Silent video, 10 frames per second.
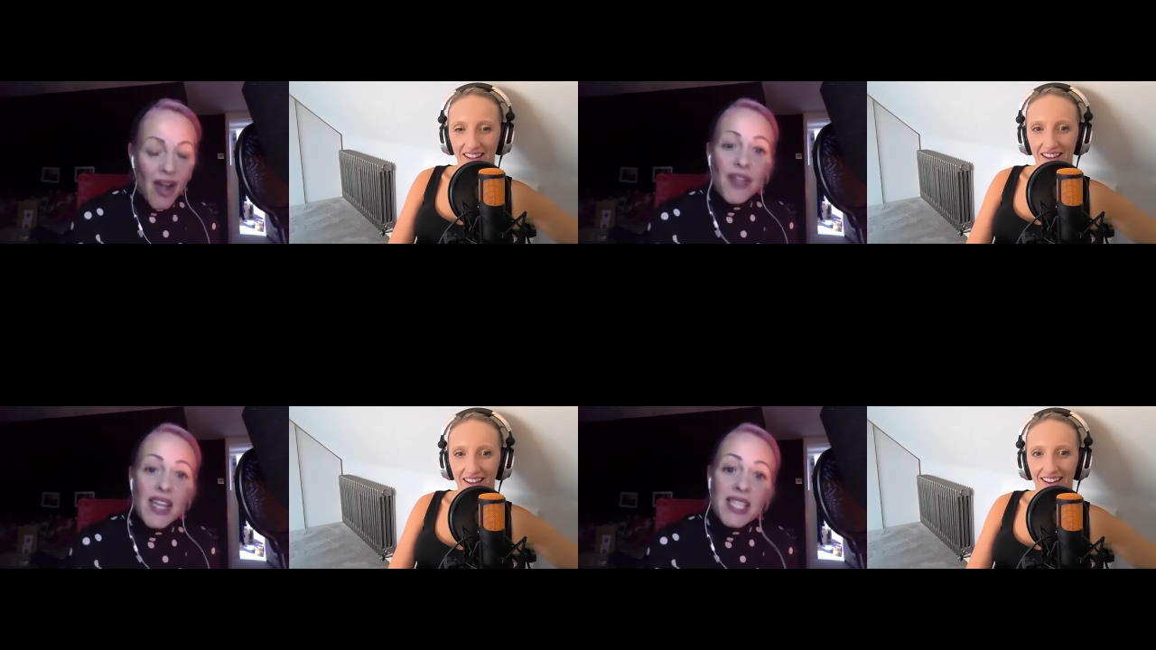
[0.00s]

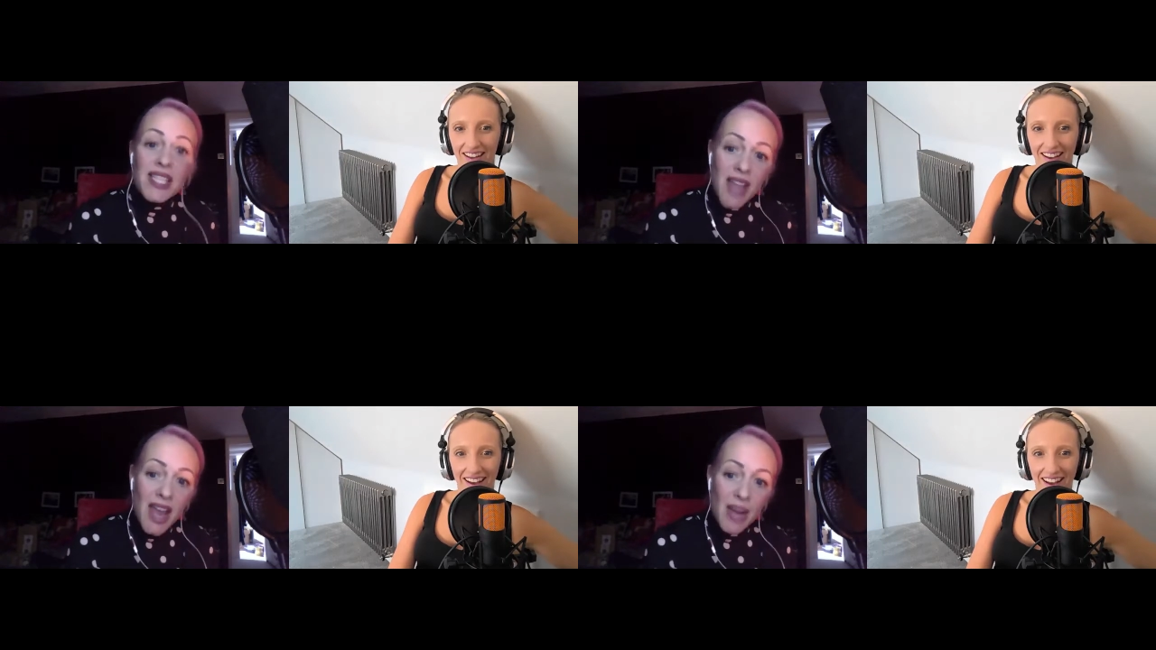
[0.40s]
Speaker 1: they
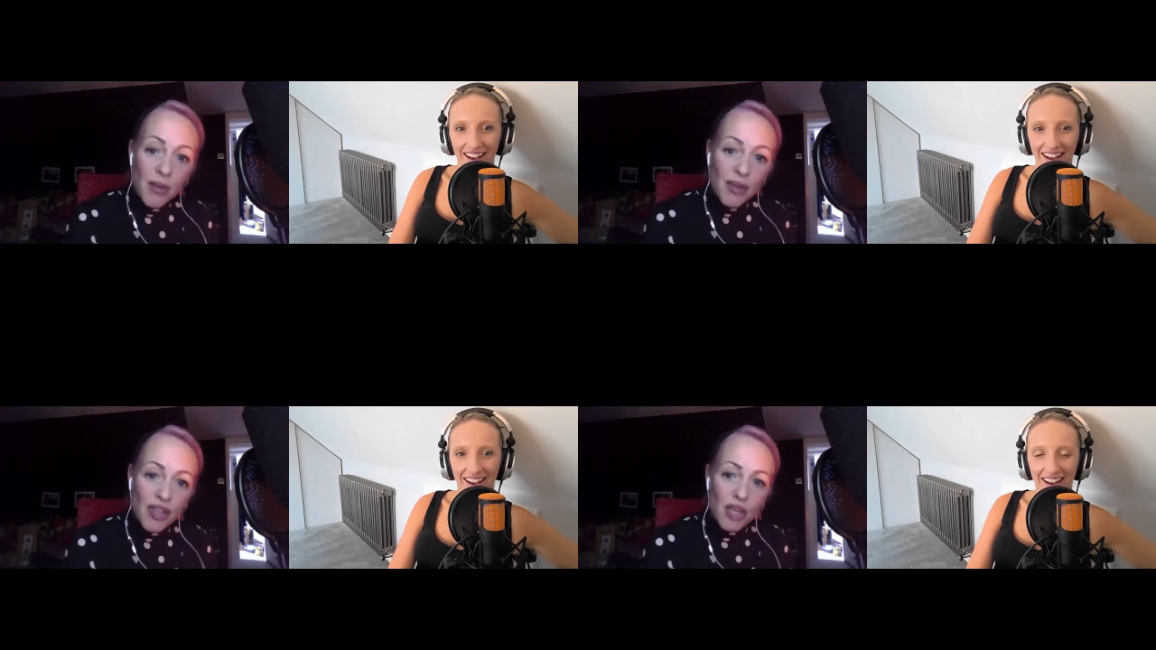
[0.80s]
stay
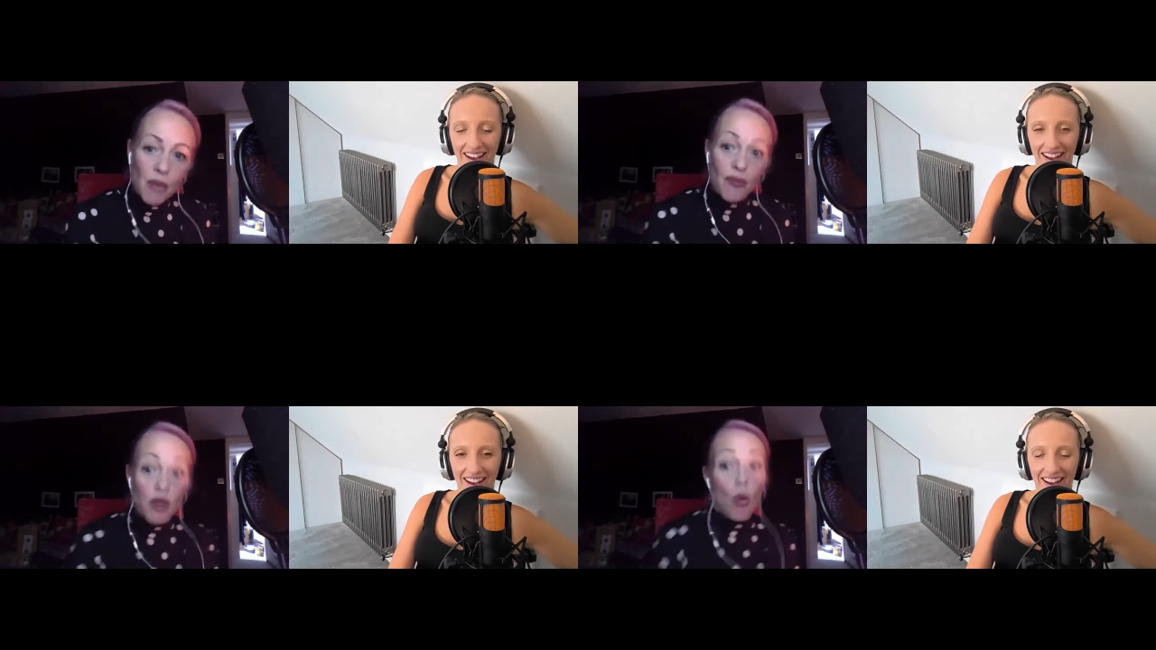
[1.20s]
with the two
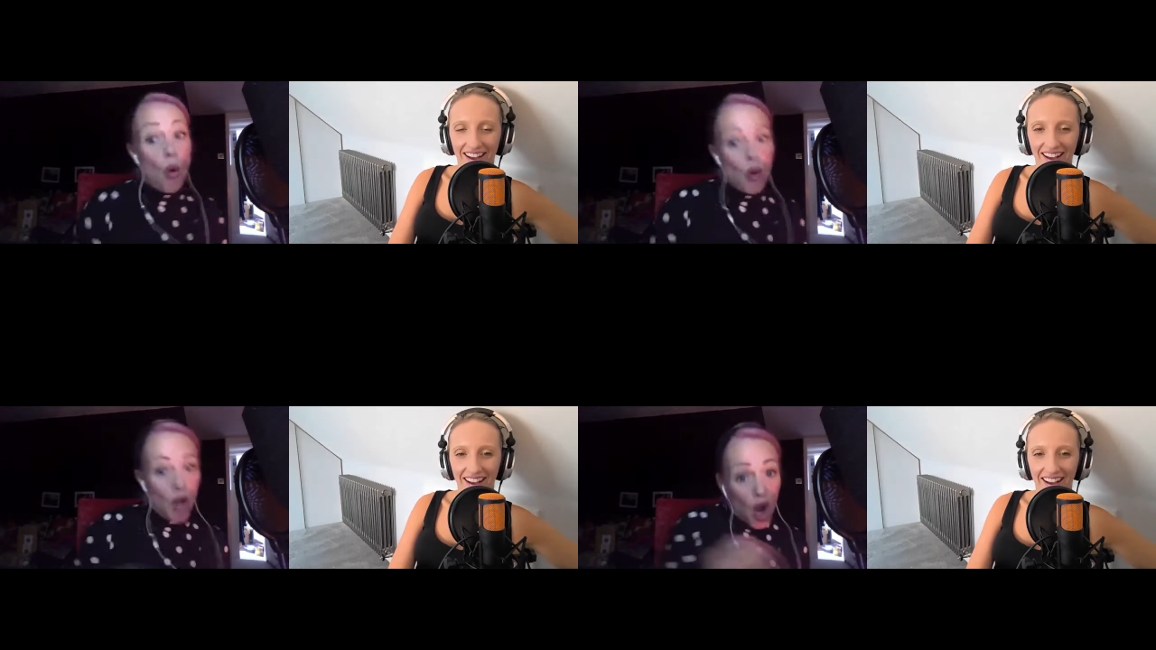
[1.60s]
of you
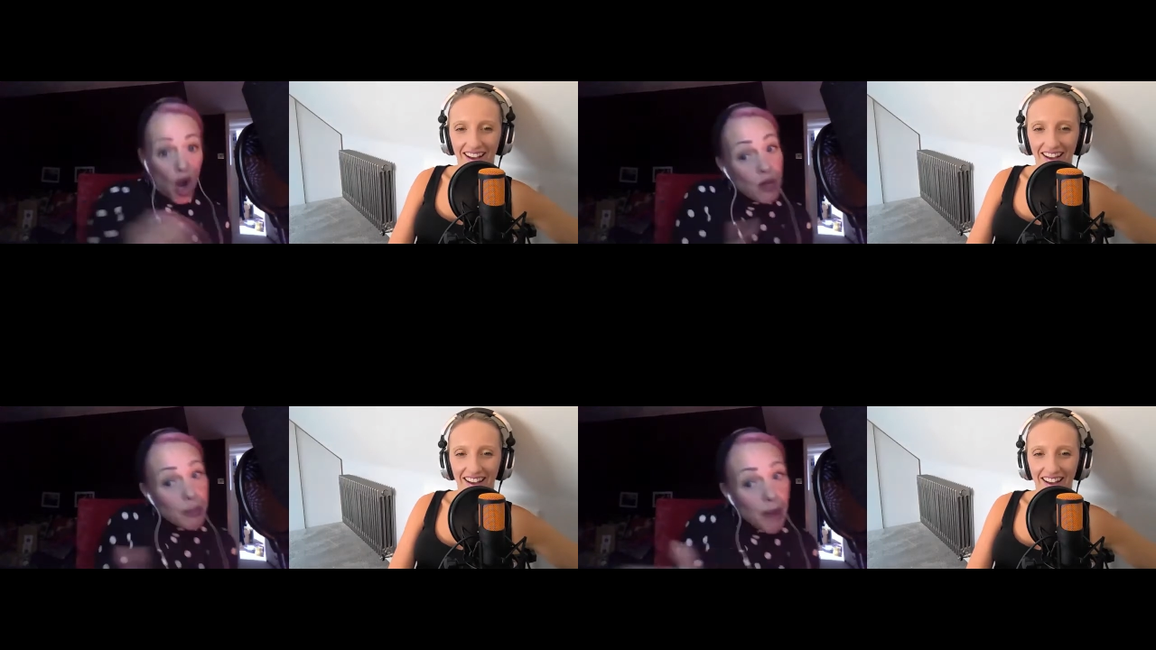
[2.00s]
or
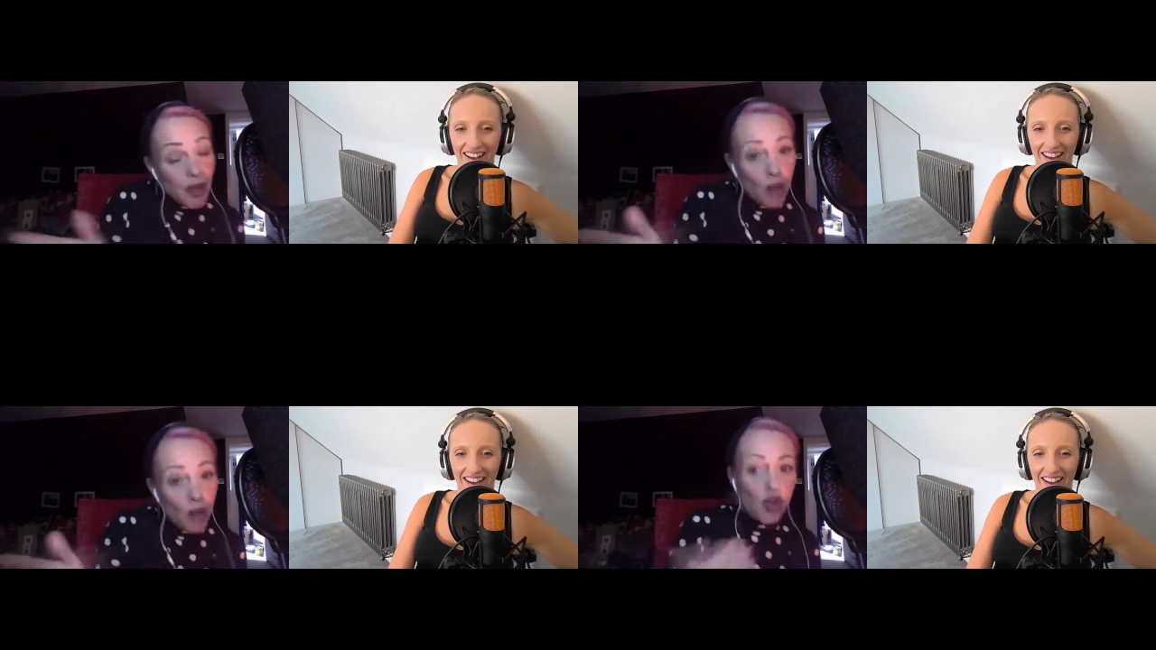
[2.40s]
go, depending
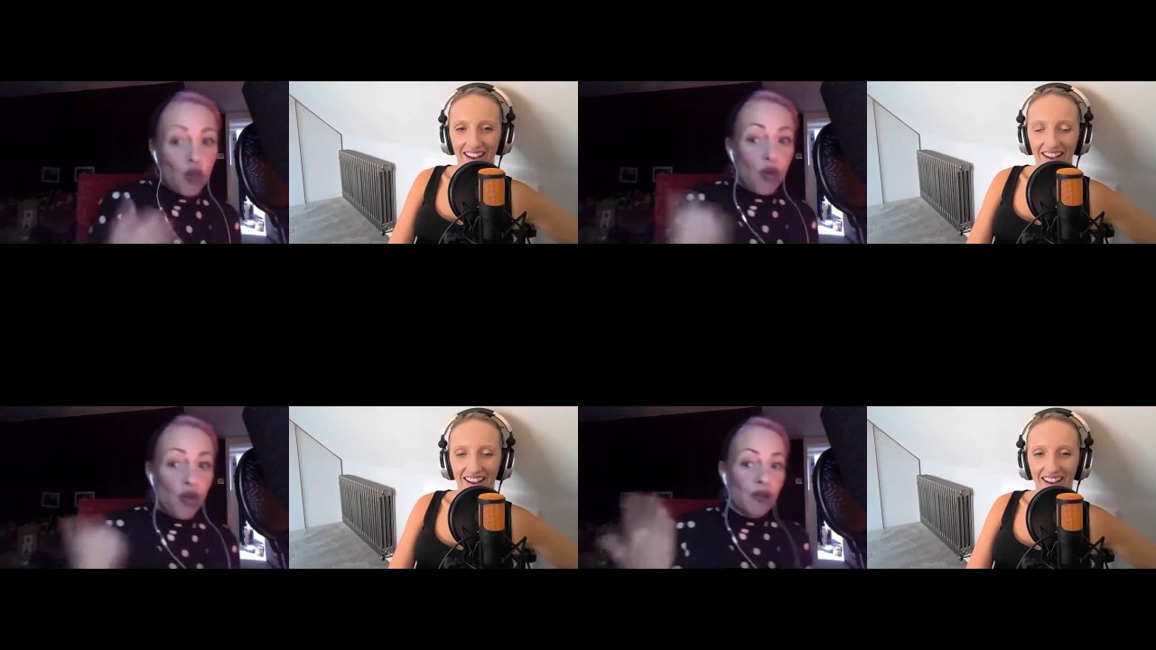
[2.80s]
on what you
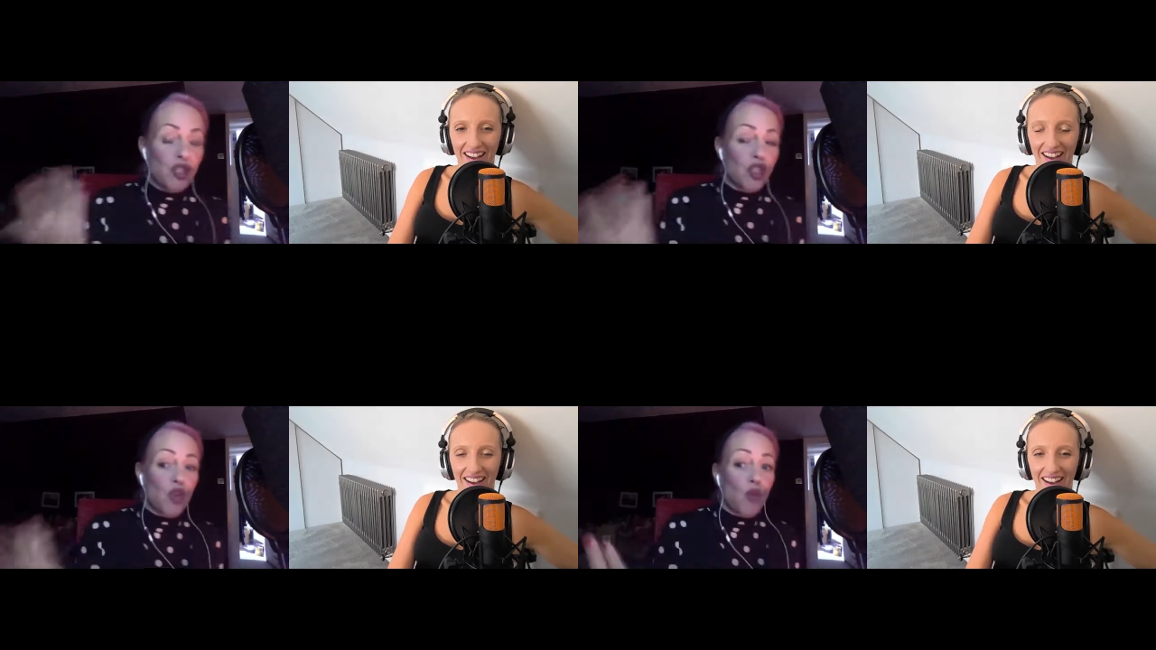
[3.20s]
want them to
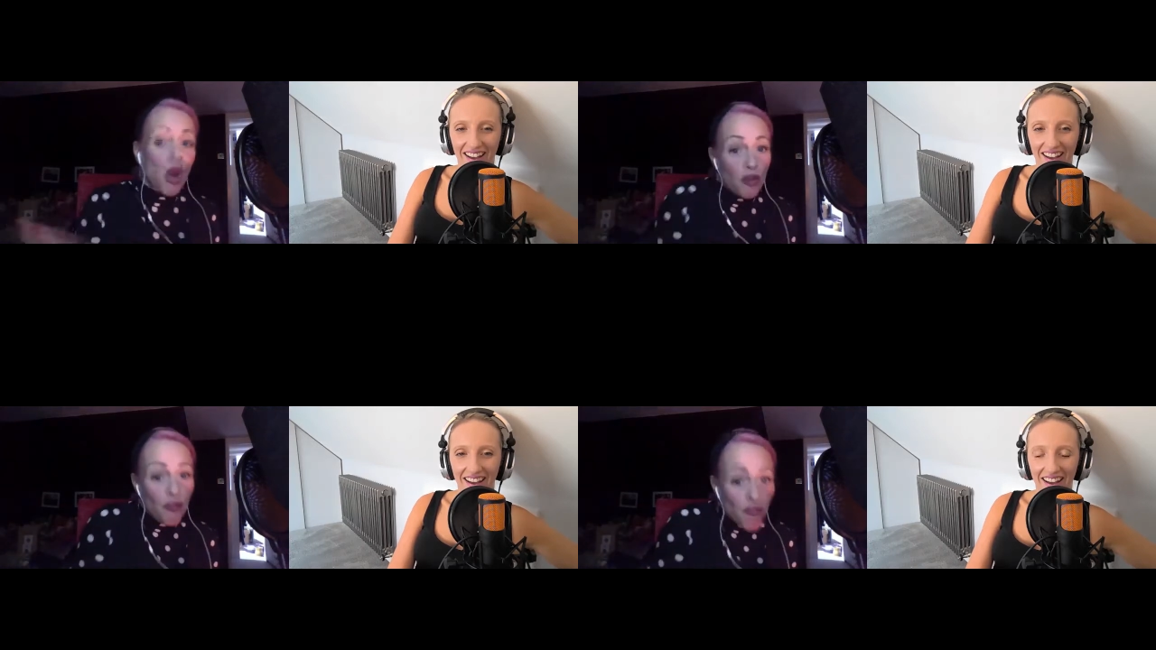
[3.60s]
do, while
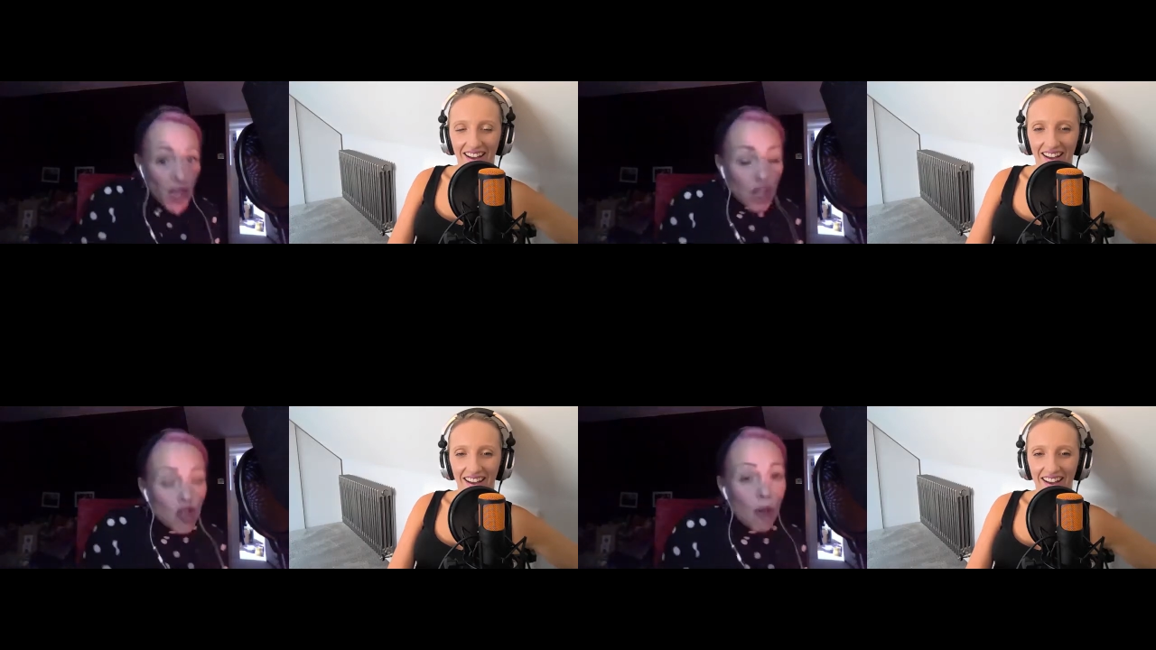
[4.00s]
you
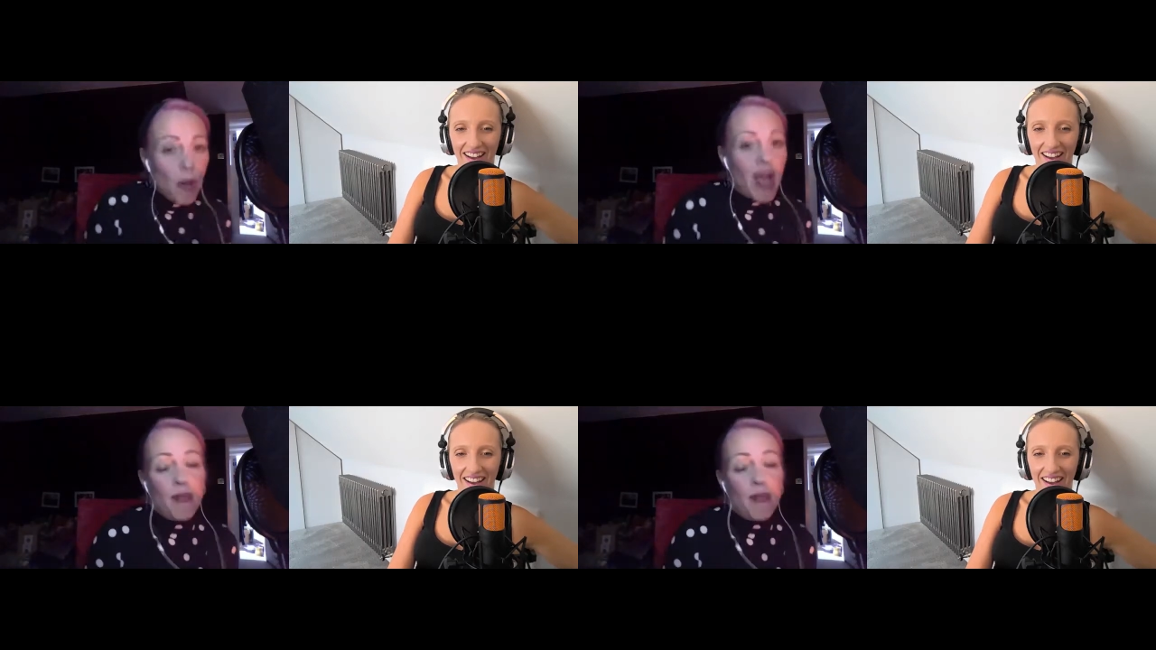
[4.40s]
feed your
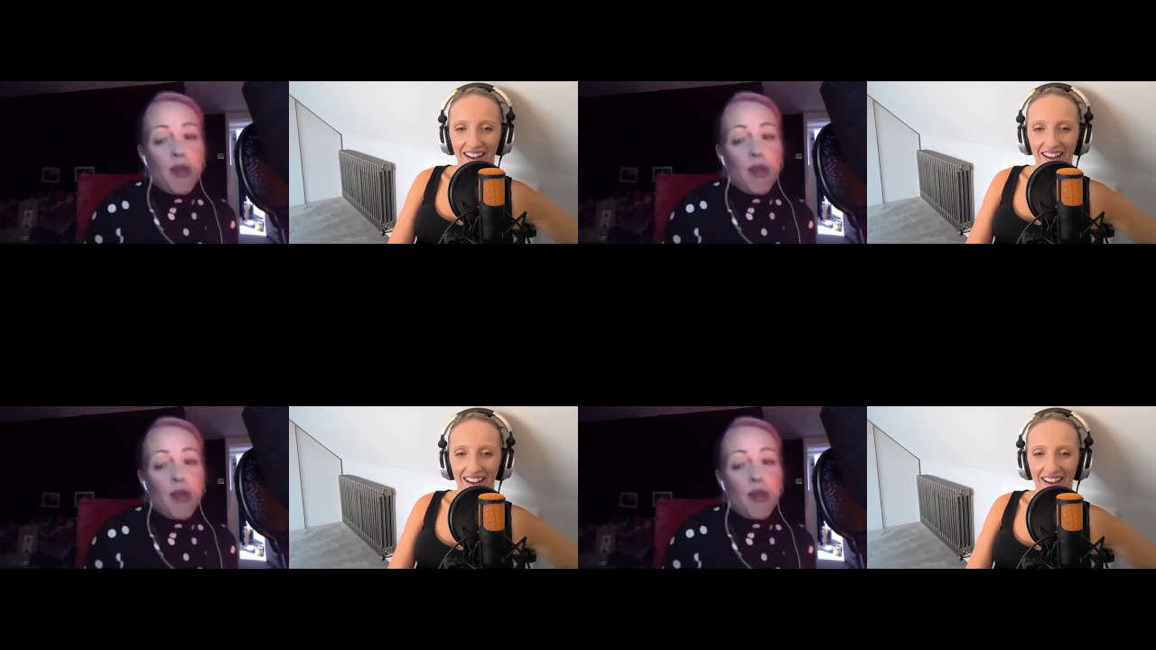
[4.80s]
baby,